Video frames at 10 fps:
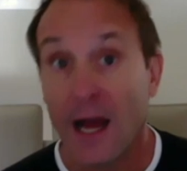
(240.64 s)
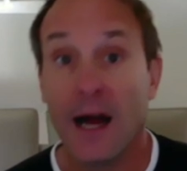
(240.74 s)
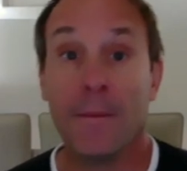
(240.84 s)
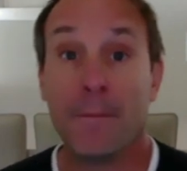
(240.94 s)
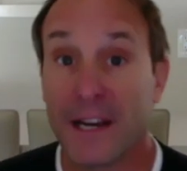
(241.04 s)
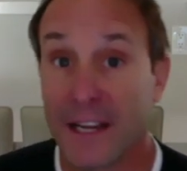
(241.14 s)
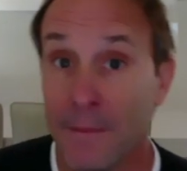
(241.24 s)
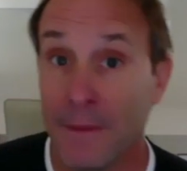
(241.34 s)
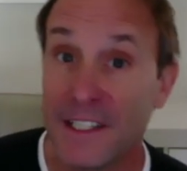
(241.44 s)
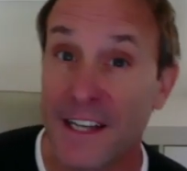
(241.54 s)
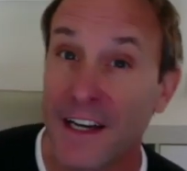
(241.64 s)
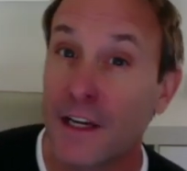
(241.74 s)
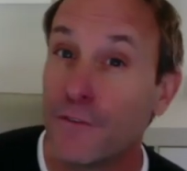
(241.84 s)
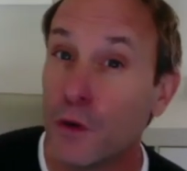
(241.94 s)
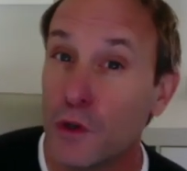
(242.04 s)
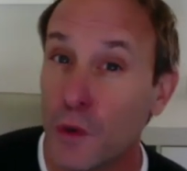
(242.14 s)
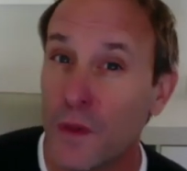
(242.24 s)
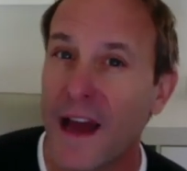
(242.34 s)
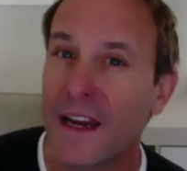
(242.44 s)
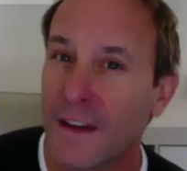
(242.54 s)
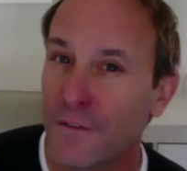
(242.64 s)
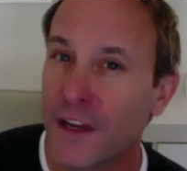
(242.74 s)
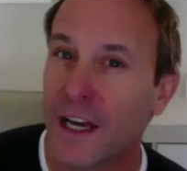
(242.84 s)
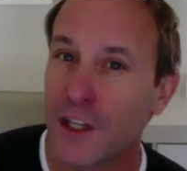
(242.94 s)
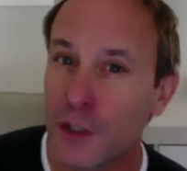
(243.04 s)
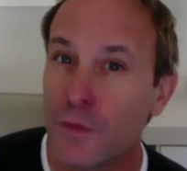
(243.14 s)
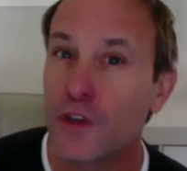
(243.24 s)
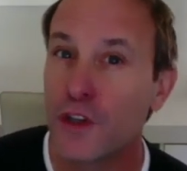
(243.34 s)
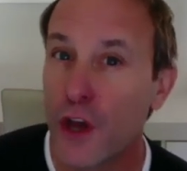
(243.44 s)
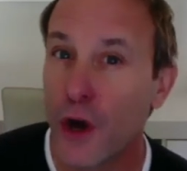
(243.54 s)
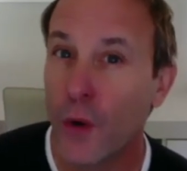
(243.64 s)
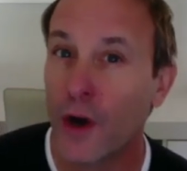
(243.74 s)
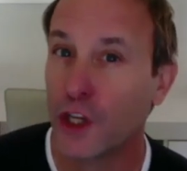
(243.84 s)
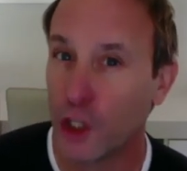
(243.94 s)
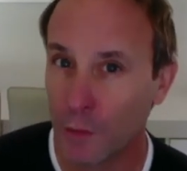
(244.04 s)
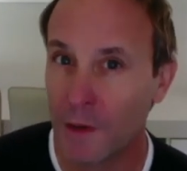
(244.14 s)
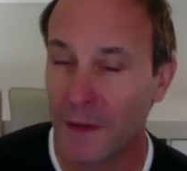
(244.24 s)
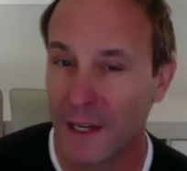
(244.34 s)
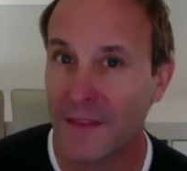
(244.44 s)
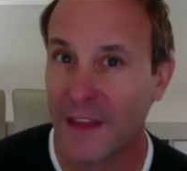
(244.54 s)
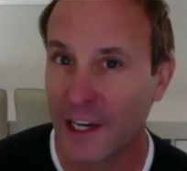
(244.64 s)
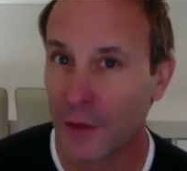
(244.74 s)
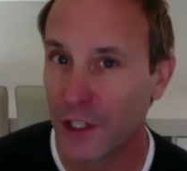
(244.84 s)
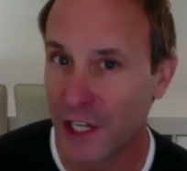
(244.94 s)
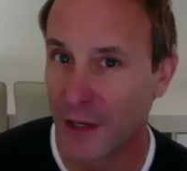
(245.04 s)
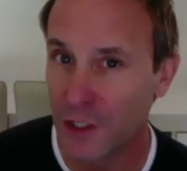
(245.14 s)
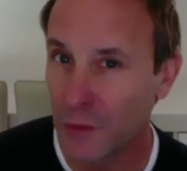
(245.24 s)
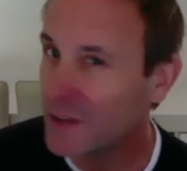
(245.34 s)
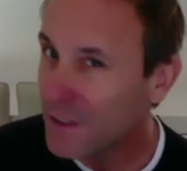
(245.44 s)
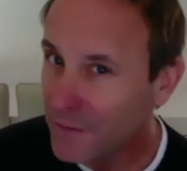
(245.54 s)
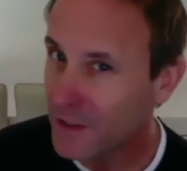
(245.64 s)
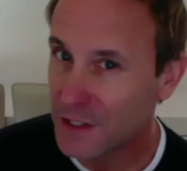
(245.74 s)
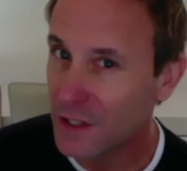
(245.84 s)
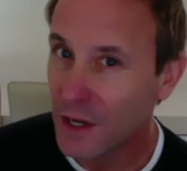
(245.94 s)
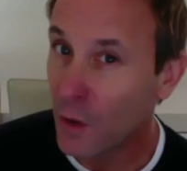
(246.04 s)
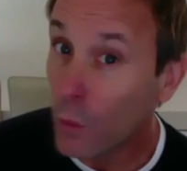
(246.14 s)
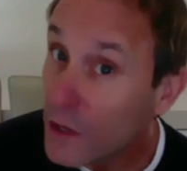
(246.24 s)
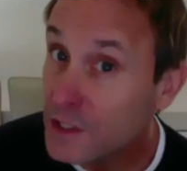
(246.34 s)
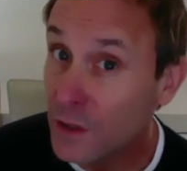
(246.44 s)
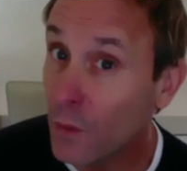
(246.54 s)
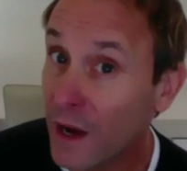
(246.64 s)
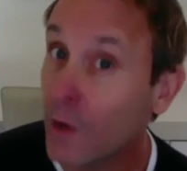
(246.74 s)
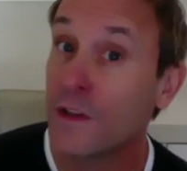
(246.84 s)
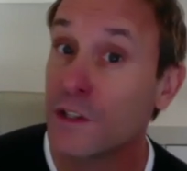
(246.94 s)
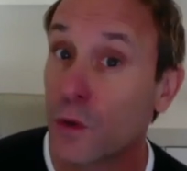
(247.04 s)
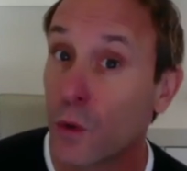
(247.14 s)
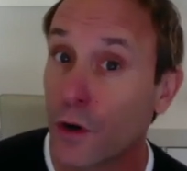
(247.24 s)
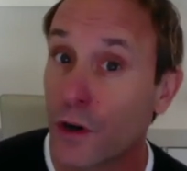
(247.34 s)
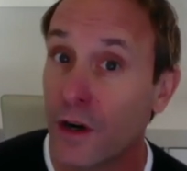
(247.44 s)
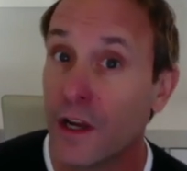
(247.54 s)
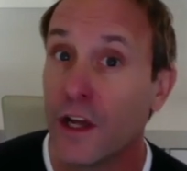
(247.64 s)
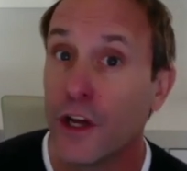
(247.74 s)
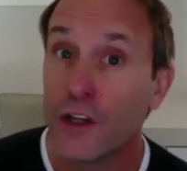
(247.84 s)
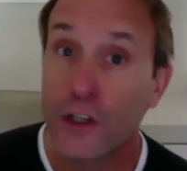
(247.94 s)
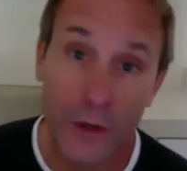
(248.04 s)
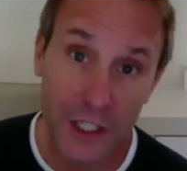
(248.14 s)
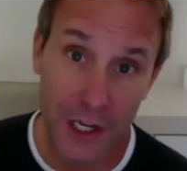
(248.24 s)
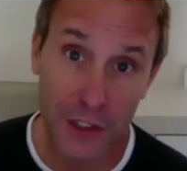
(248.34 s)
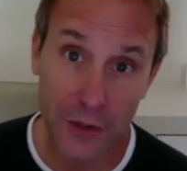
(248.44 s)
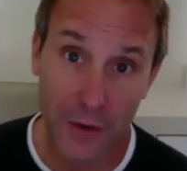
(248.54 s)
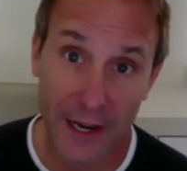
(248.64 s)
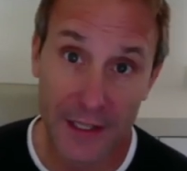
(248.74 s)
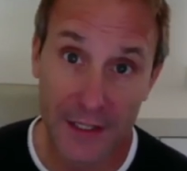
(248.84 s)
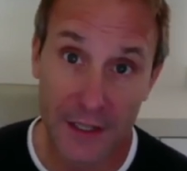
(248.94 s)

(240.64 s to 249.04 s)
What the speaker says: but it can be done. And if you do that, if the customers know a human being they can reach out to, even if it's once in a while, once a quarter, your retention rates